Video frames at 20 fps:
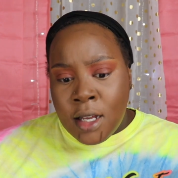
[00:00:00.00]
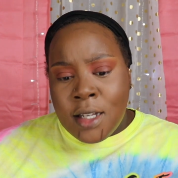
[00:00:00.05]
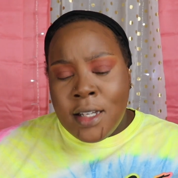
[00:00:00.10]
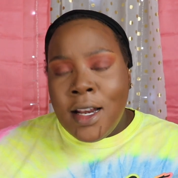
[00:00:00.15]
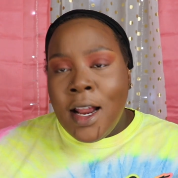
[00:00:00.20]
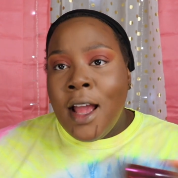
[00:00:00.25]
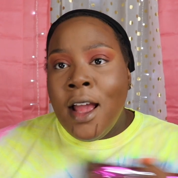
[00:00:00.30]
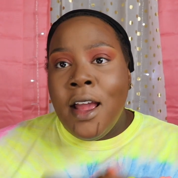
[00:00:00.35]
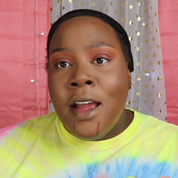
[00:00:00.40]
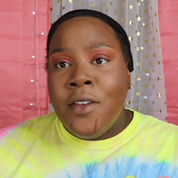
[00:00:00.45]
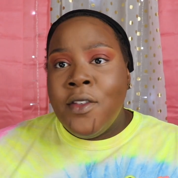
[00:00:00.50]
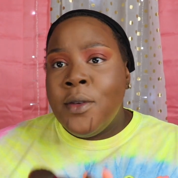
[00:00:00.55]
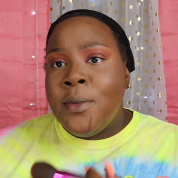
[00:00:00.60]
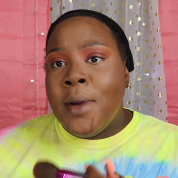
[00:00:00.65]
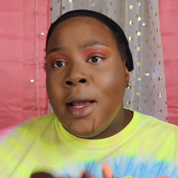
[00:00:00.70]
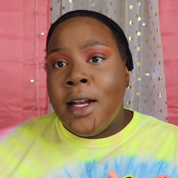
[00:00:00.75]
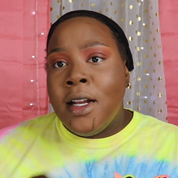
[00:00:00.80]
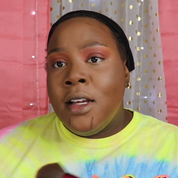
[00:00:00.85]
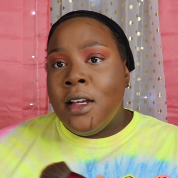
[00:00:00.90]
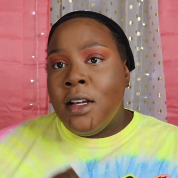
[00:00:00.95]
not
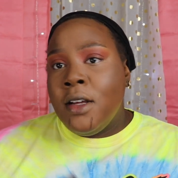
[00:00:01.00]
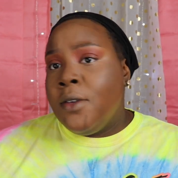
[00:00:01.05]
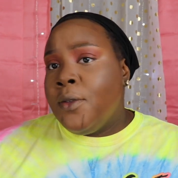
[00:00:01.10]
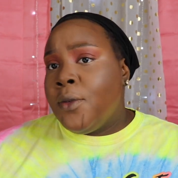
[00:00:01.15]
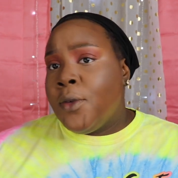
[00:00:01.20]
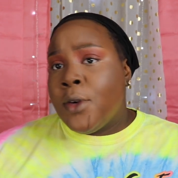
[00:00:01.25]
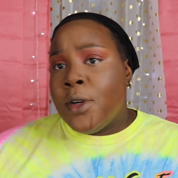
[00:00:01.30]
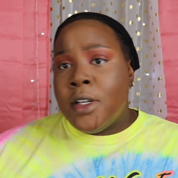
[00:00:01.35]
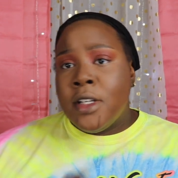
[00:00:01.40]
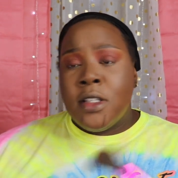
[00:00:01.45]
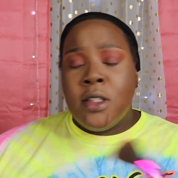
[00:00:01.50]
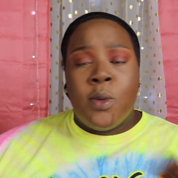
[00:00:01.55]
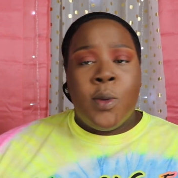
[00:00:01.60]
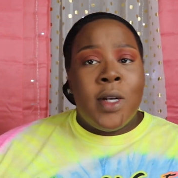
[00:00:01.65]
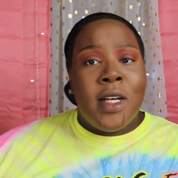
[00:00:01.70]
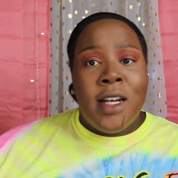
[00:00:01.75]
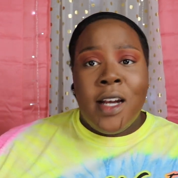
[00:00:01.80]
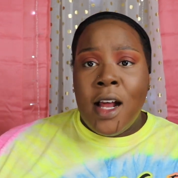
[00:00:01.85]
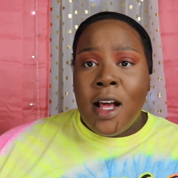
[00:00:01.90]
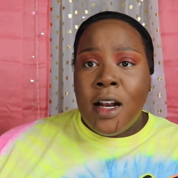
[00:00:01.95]
everybody can afford a
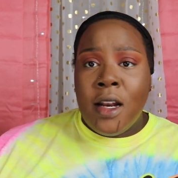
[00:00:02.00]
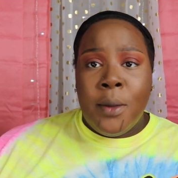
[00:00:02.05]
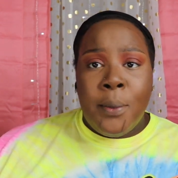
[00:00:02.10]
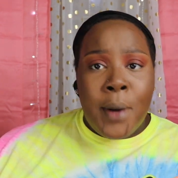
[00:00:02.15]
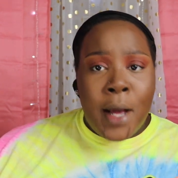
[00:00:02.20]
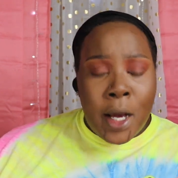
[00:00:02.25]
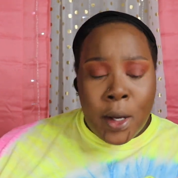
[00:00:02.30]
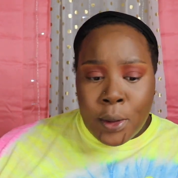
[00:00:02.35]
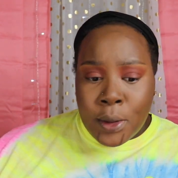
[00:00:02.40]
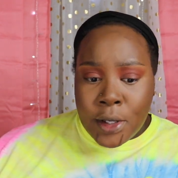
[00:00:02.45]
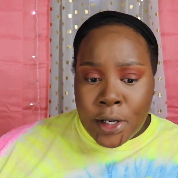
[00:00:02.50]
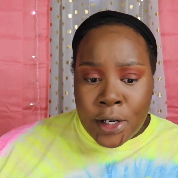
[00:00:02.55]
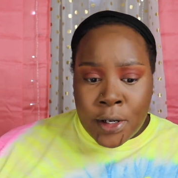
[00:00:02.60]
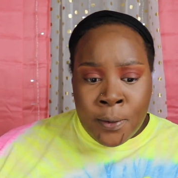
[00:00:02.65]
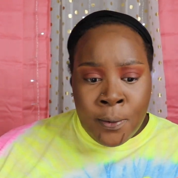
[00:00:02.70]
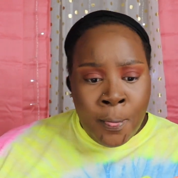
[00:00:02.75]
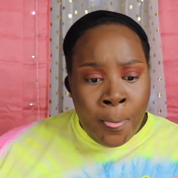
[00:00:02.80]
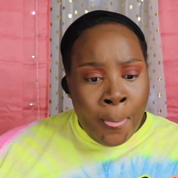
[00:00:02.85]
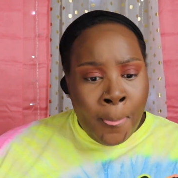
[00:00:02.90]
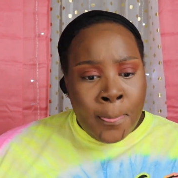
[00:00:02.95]
$20
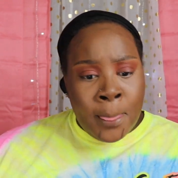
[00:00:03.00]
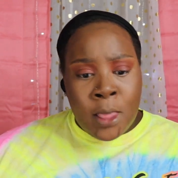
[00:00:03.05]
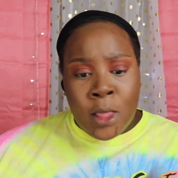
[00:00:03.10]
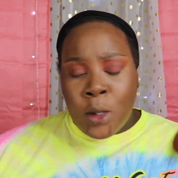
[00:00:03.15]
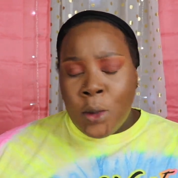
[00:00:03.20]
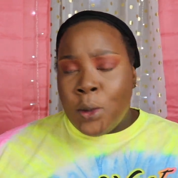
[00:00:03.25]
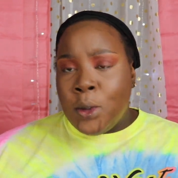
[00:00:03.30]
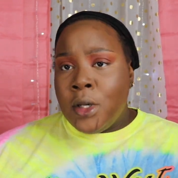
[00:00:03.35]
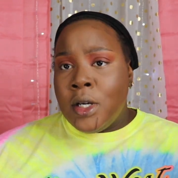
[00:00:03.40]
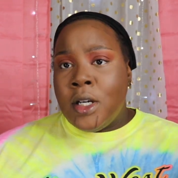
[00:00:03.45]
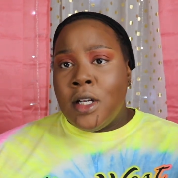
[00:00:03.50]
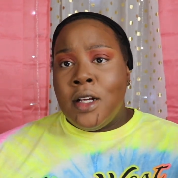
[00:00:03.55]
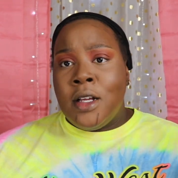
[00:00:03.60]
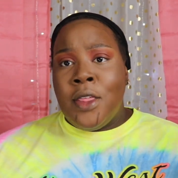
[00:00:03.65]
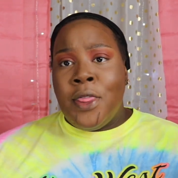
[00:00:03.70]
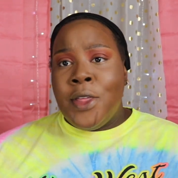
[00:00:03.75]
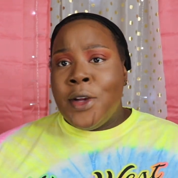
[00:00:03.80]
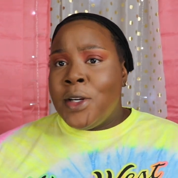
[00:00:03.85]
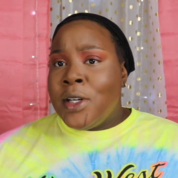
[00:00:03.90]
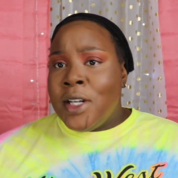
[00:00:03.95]
powder or a
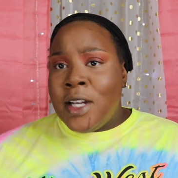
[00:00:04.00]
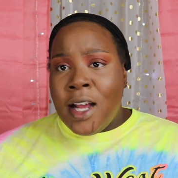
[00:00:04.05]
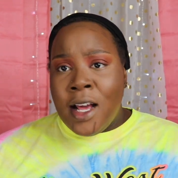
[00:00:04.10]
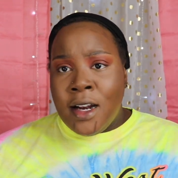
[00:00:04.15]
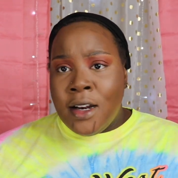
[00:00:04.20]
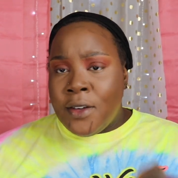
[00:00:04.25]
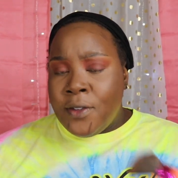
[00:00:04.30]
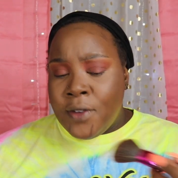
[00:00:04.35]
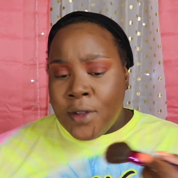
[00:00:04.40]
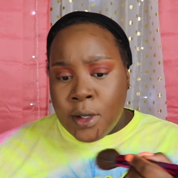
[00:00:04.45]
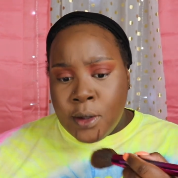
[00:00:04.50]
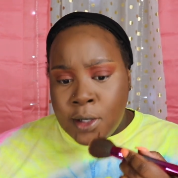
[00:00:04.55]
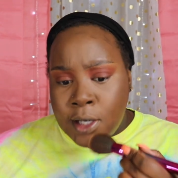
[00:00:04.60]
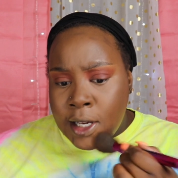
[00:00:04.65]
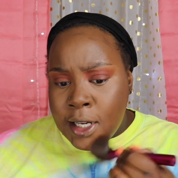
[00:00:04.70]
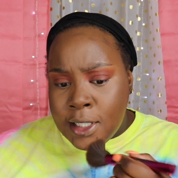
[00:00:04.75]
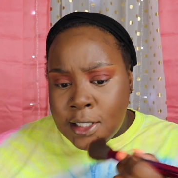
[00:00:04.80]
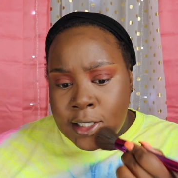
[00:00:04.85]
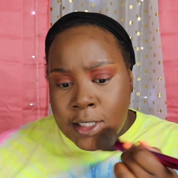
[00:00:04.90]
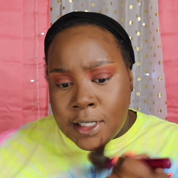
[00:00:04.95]
$30
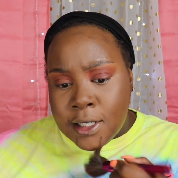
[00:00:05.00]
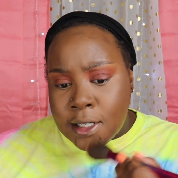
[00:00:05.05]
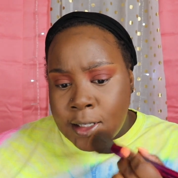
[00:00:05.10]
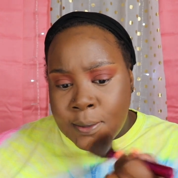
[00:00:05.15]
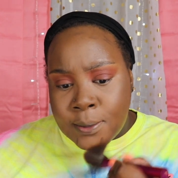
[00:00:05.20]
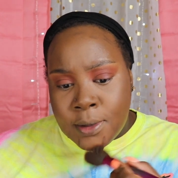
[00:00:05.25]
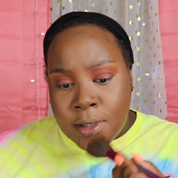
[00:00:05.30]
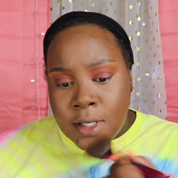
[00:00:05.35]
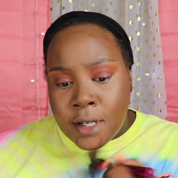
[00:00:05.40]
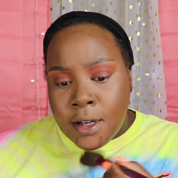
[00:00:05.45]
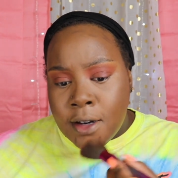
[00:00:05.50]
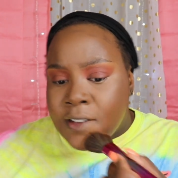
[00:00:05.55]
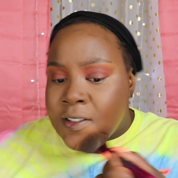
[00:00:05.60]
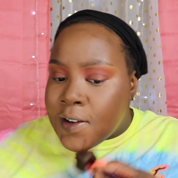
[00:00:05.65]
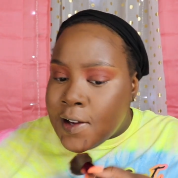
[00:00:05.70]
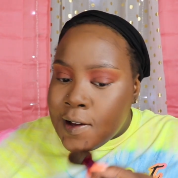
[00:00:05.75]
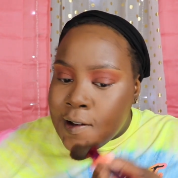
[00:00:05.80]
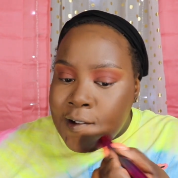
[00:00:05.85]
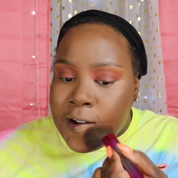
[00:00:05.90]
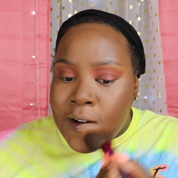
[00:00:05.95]
foundation. I'm
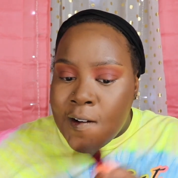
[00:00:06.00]
sorry.